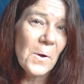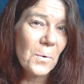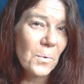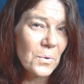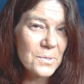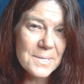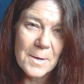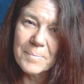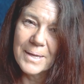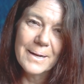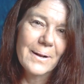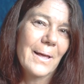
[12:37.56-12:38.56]
or
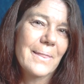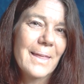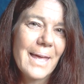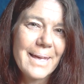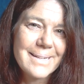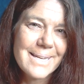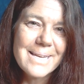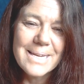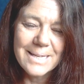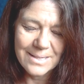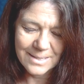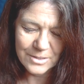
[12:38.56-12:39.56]
something like that,
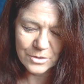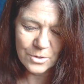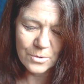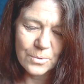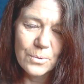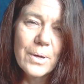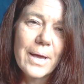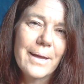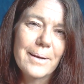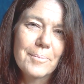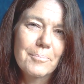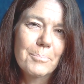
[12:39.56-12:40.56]
anything new
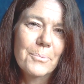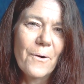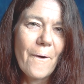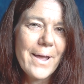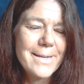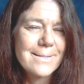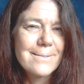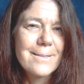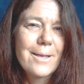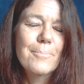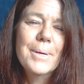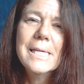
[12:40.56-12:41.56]
and bright and
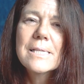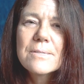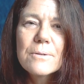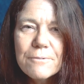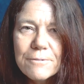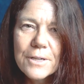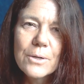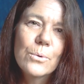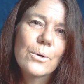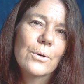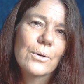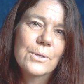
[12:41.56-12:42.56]
that makes you feel
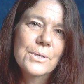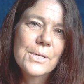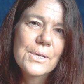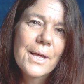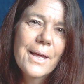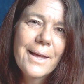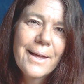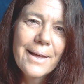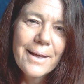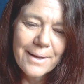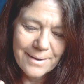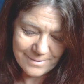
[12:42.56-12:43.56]
good,
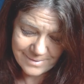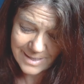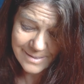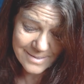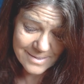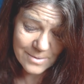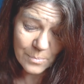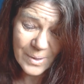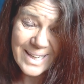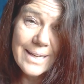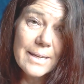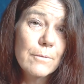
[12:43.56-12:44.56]
that's the
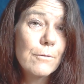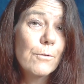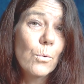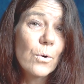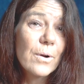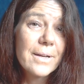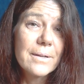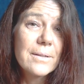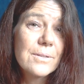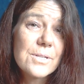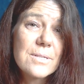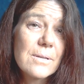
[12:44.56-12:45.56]
weekend for it.
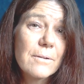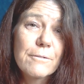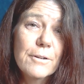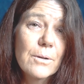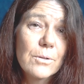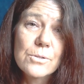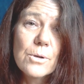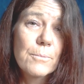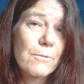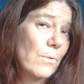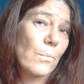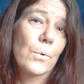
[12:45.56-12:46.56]
You're just going to feel on top
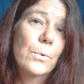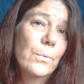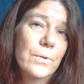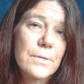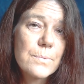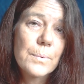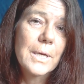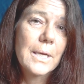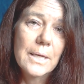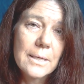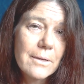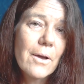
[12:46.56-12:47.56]
of the world this
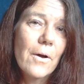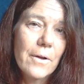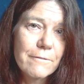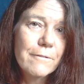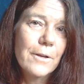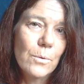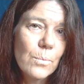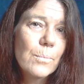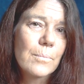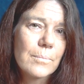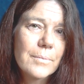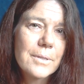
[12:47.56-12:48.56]
weekend, I feel.
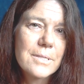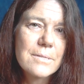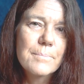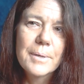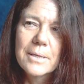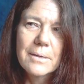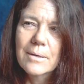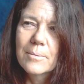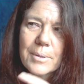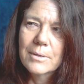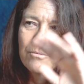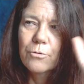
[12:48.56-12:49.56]
It doesn't mean you're going to
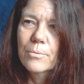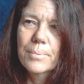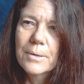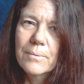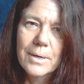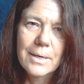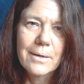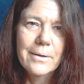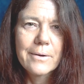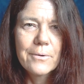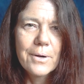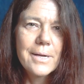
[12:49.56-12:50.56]
be tripping around
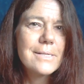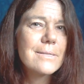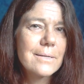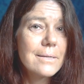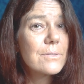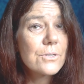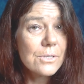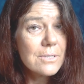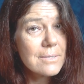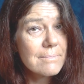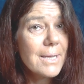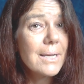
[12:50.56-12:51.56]
like crazy. It's
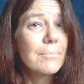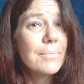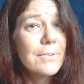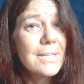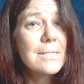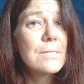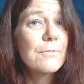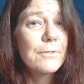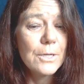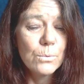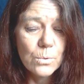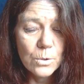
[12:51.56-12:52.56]
just, things
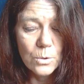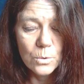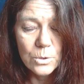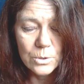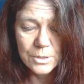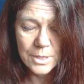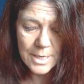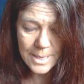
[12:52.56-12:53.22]
feel good.